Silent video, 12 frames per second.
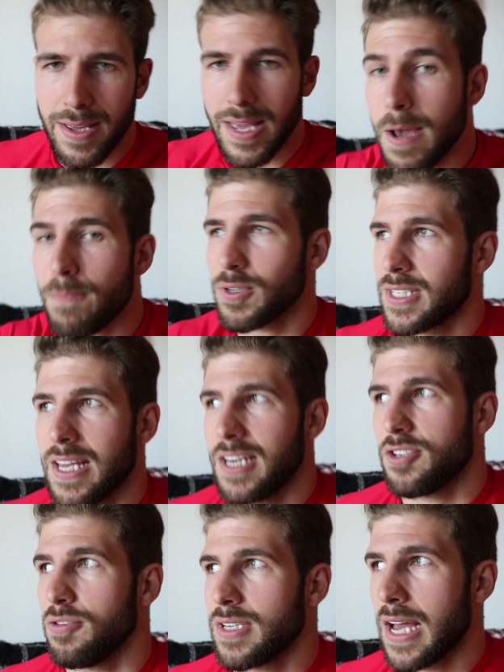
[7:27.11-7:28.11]
hip was
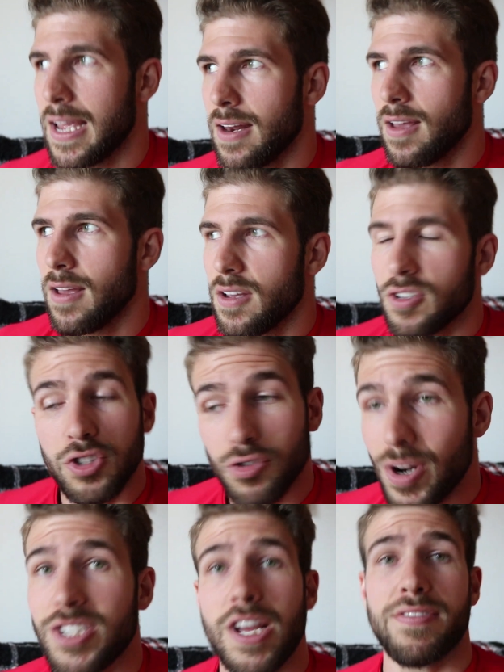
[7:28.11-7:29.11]
getting too tight.
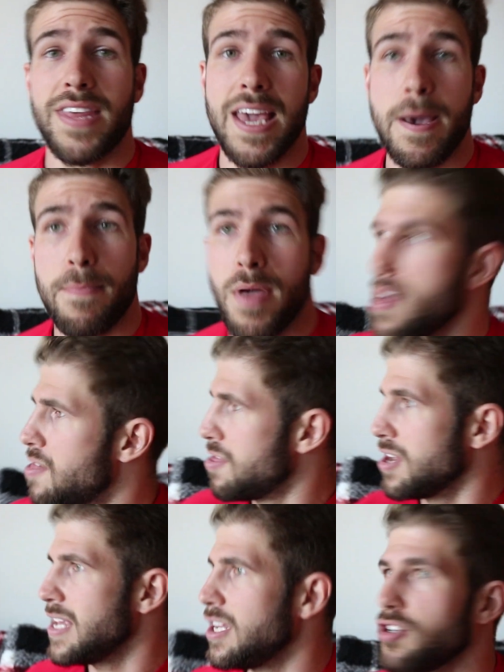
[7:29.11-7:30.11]
Stretch out the hip,
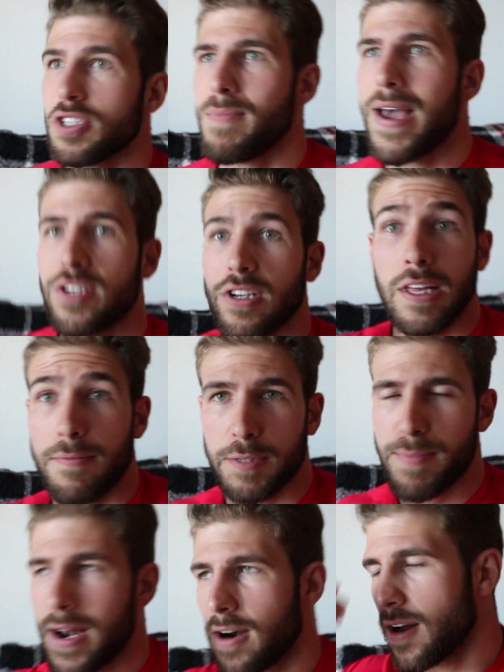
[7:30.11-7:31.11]
the knee just magically was
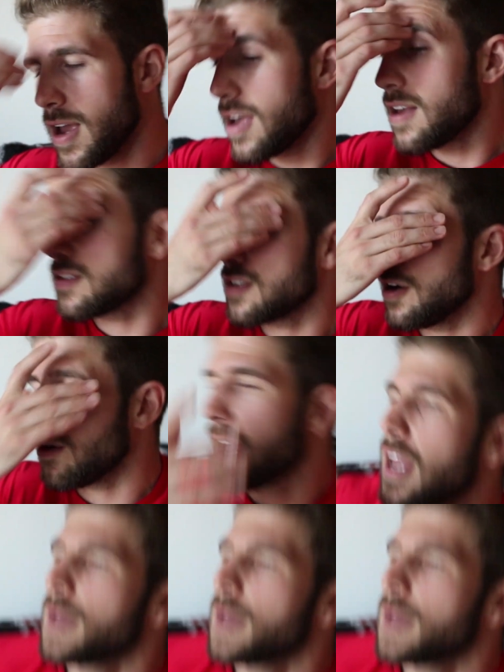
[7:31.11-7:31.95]
better. So